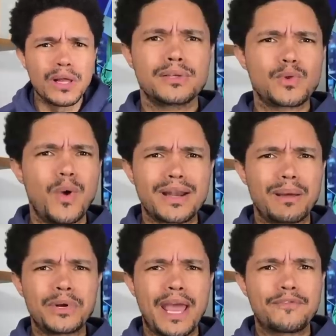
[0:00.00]
So what?
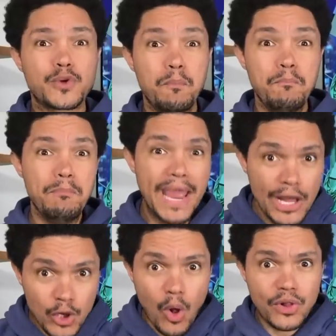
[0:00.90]
I'm gonna have to
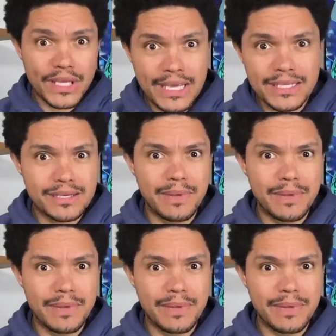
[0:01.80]
mail all the kids in